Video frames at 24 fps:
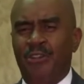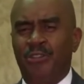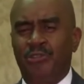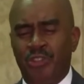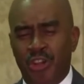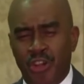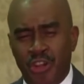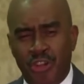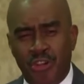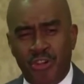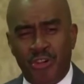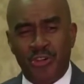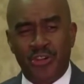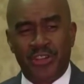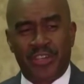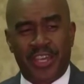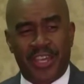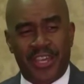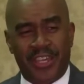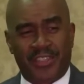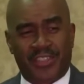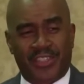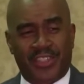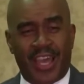rude
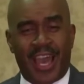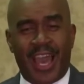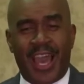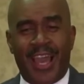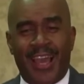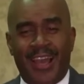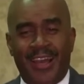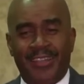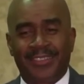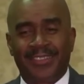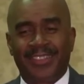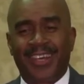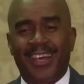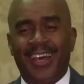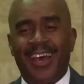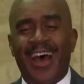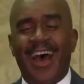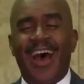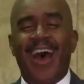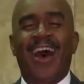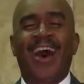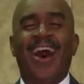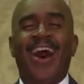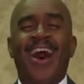he sounds.
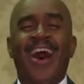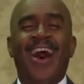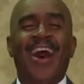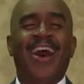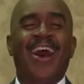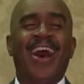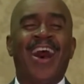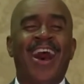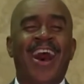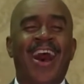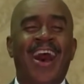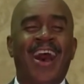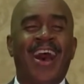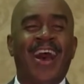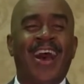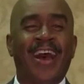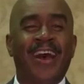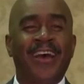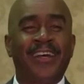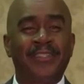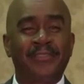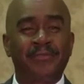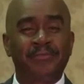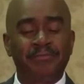Ha, ha, ha.